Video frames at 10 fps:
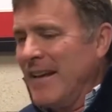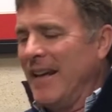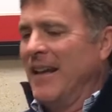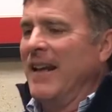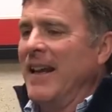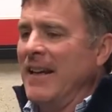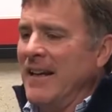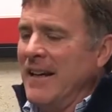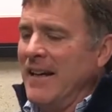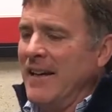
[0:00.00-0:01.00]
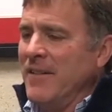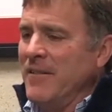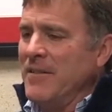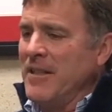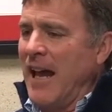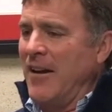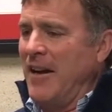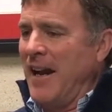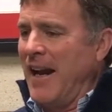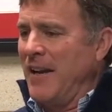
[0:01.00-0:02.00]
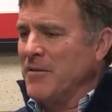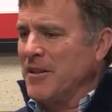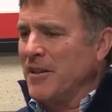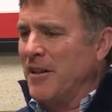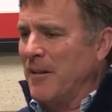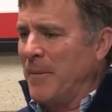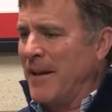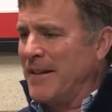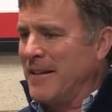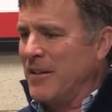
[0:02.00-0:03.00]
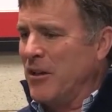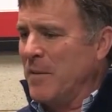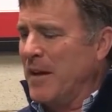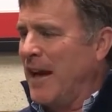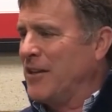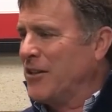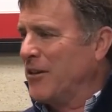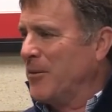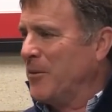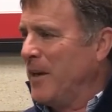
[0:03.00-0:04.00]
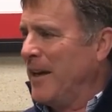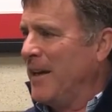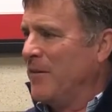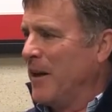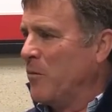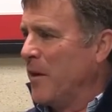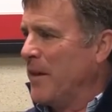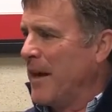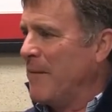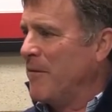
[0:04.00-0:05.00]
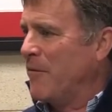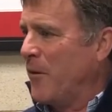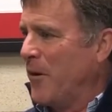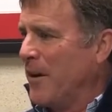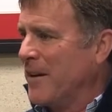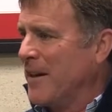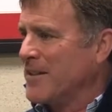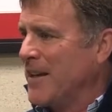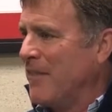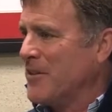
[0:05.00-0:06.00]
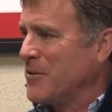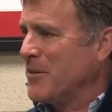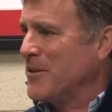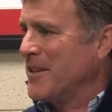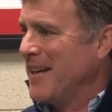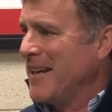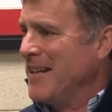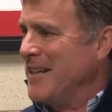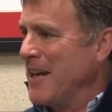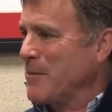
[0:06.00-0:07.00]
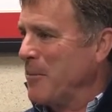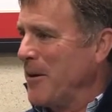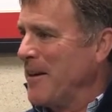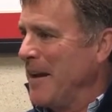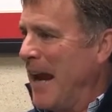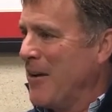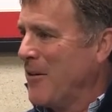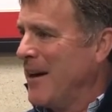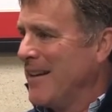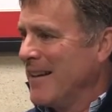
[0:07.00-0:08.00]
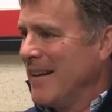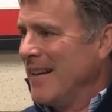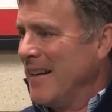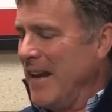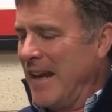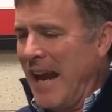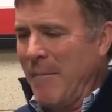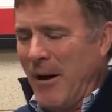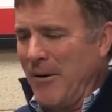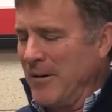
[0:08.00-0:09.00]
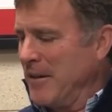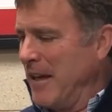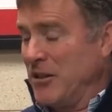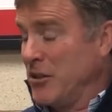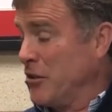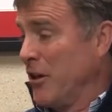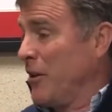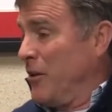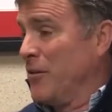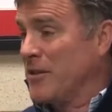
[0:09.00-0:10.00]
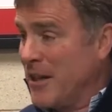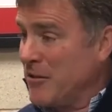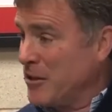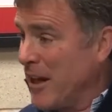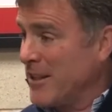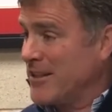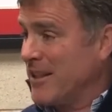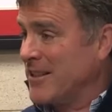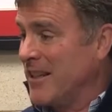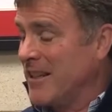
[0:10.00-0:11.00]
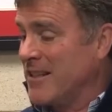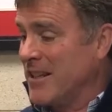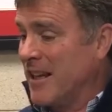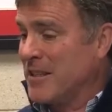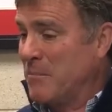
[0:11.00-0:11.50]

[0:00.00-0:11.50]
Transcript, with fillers: And then uh, Saturday night, it was a little bit the human nature. We had won the night before, and Gustavus was desperate and angry and they came out and they just took it to us. They outshot us 16 to six.